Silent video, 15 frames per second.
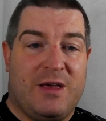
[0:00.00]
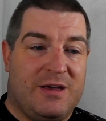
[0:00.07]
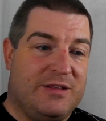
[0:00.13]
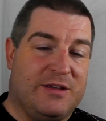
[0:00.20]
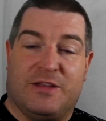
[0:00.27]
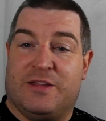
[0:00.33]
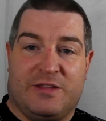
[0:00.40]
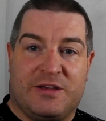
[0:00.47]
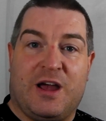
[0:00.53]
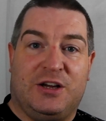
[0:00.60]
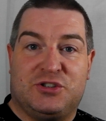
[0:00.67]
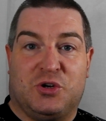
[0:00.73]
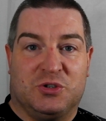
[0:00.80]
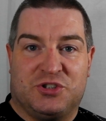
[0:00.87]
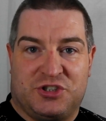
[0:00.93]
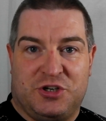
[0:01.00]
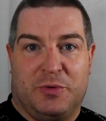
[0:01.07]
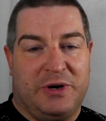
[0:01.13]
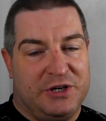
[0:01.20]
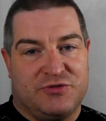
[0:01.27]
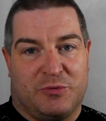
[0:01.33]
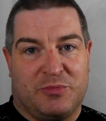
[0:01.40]
The, the, guy's called
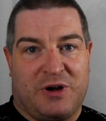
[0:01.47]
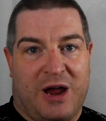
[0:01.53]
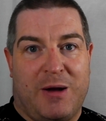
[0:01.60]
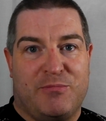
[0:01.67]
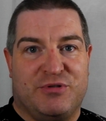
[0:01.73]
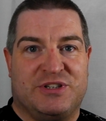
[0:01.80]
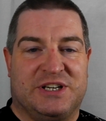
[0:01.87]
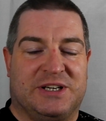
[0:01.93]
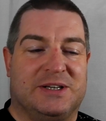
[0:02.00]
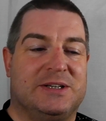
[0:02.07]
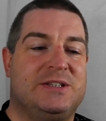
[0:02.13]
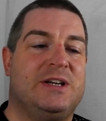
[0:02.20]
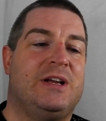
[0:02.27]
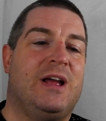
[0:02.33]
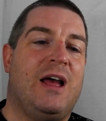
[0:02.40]
Stuart. He's from Cambridge, England,